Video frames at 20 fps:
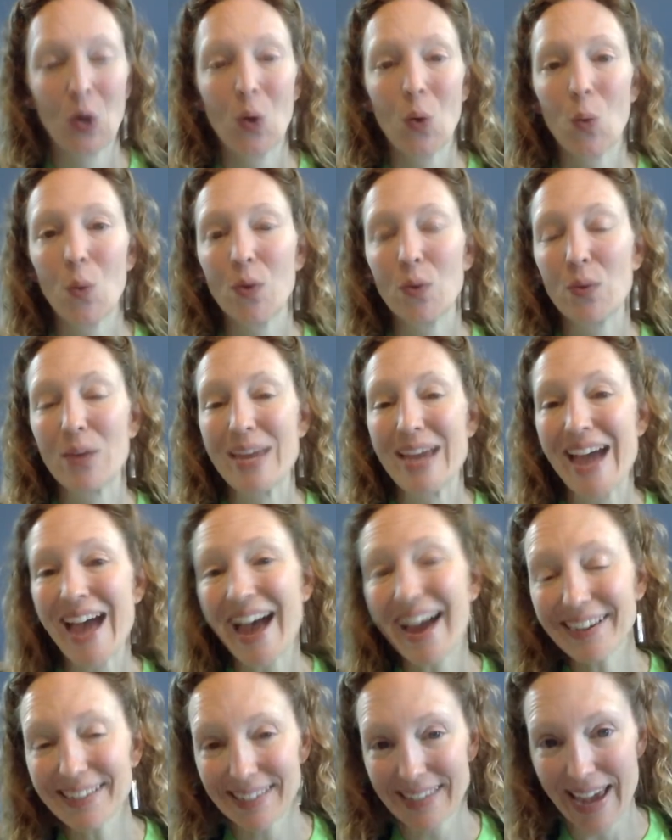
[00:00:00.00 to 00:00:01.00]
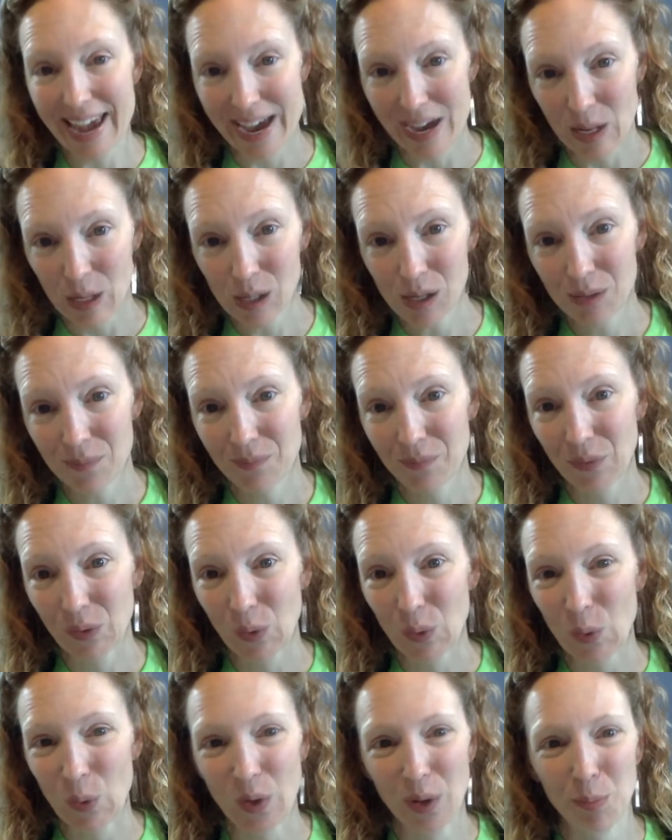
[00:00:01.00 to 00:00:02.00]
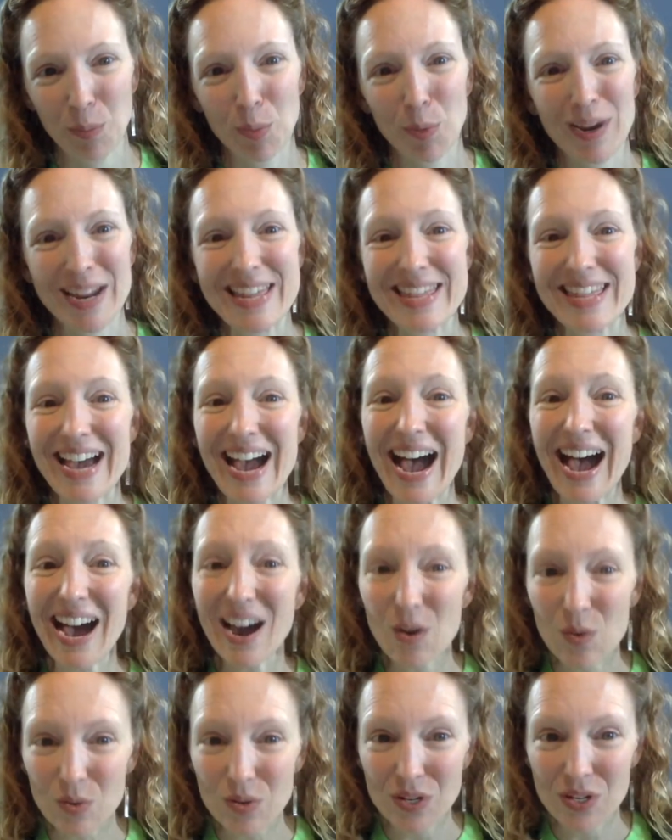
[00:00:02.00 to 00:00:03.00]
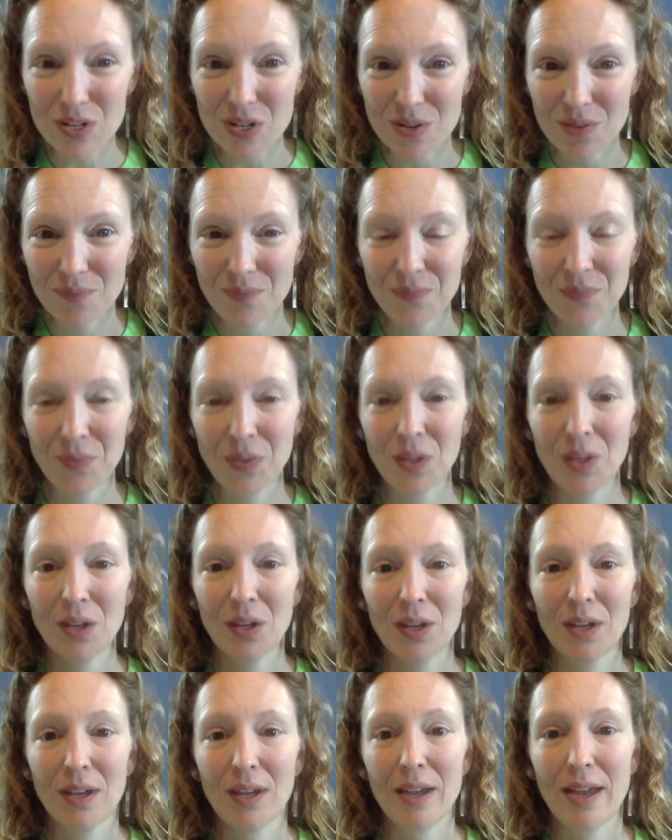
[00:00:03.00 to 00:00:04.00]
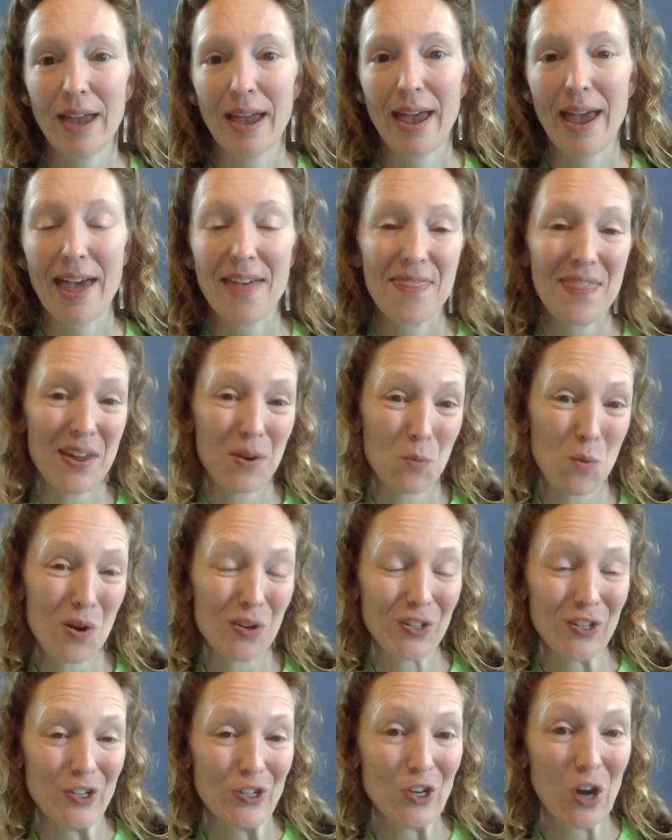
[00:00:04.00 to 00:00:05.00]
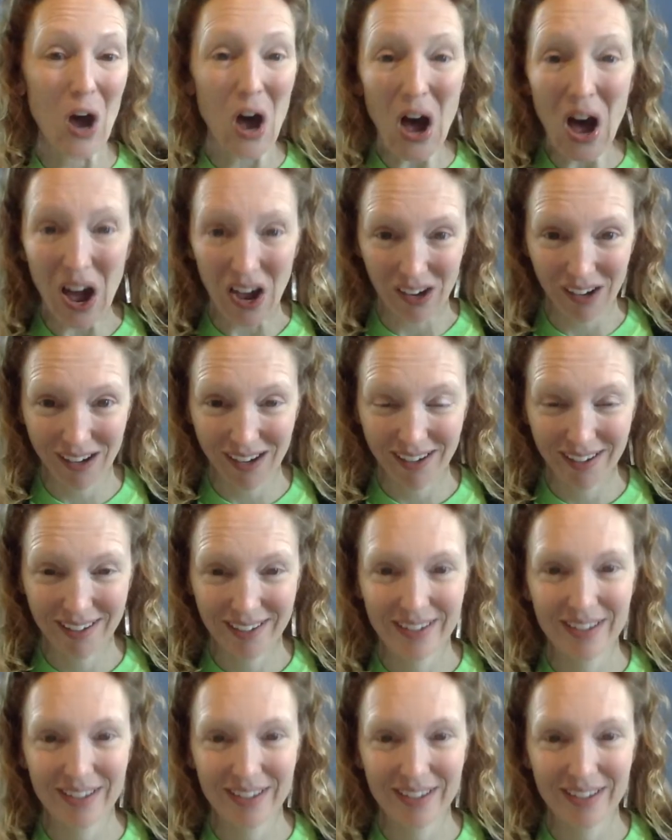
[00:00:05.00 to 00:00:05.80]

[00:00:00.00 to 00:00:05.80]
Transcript: When we exhale or breathe out and then want to talk,